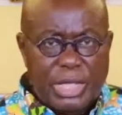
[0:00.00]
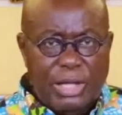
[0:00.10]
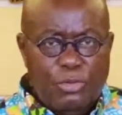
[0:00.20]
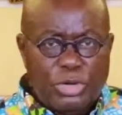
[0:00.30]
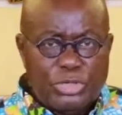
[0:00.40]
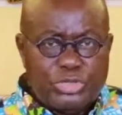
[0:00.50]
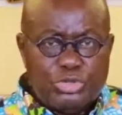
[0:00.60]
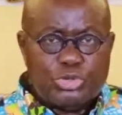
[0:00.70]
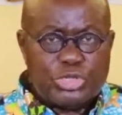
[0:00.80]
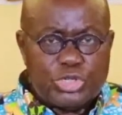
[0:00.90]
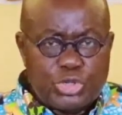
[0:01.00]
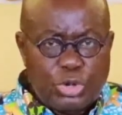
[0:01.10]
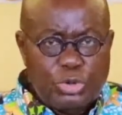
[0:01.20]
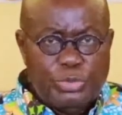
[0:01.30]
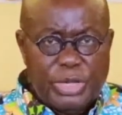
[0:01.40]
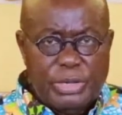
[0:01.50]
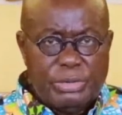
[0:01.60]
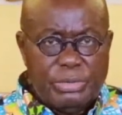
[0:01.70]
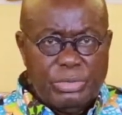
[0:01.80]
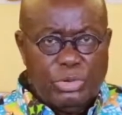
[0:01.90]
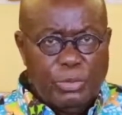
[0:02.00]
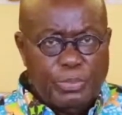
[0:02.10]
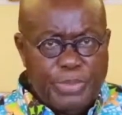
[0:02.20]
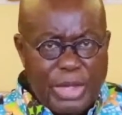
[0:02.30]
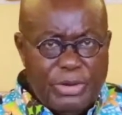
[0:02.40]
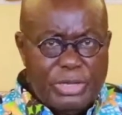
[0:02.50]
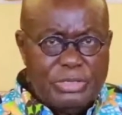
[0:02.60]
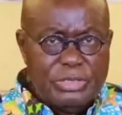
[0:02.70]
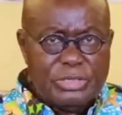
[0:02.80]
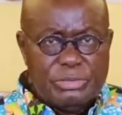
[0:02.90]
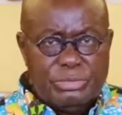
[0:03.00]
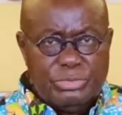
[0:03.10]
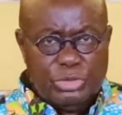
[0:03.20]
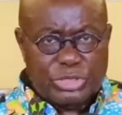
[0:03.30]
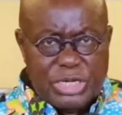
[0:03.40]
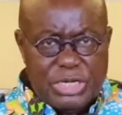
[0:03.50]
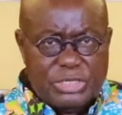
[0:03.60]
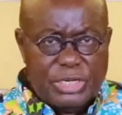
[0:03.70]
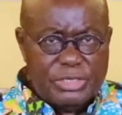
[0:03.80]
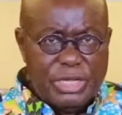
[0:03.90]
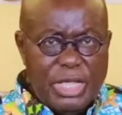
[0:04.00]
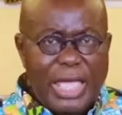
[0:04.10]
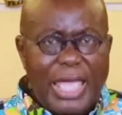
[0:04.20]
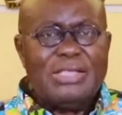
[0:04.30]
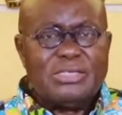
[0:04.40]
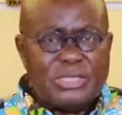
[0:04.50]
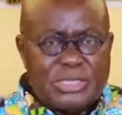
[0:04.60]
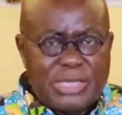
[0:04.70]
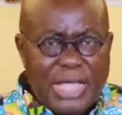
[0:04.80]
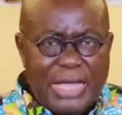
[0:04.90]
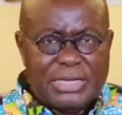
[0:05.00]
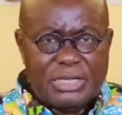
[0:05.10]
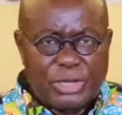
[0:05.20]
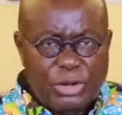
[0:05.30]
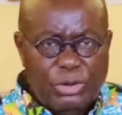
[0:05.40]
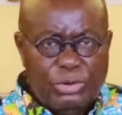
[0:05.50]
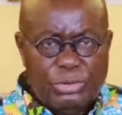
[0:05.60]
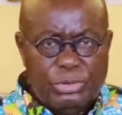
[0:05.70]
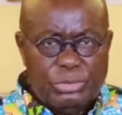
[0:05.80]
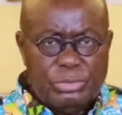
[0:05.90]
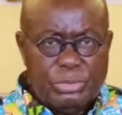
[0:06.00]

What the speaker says: I want you to assure me, your parents, your teachers, and society as a whole,